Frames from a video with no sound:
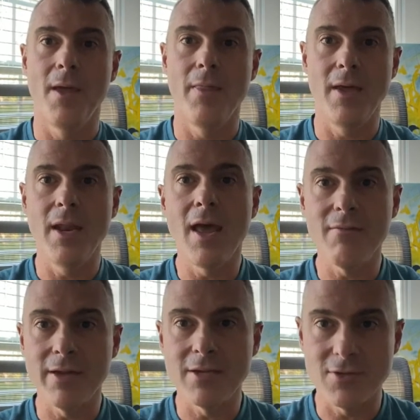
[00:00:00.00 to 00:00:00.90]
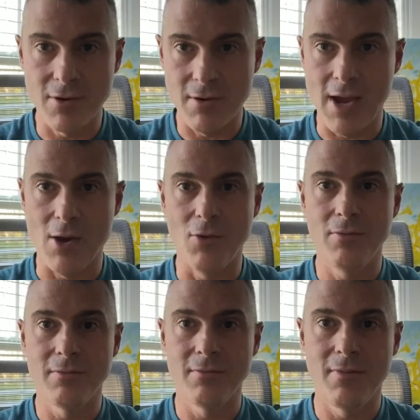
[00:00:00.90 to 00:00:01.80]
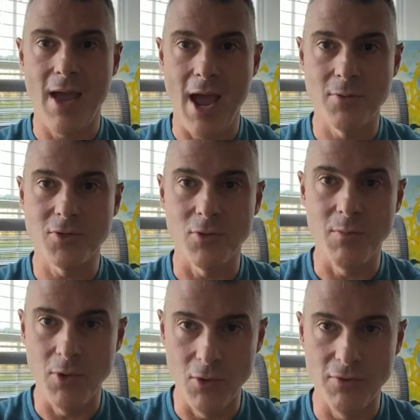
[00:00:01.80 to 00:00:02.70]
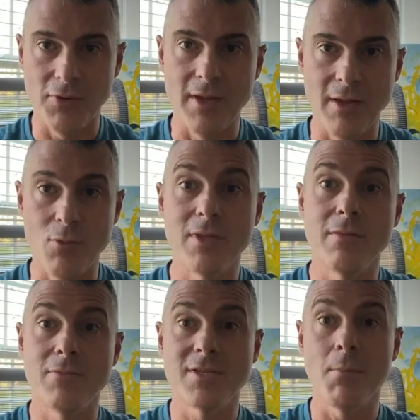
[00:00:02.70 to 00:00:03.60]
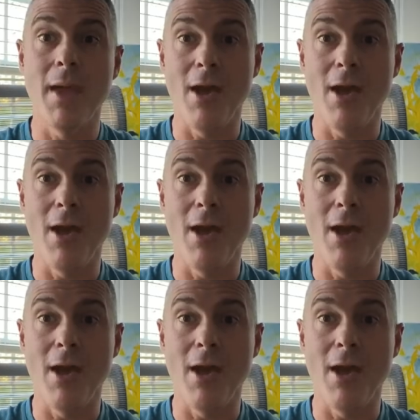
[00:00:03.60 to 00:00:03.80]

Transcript: and then having it turn out absolutely beautifully with some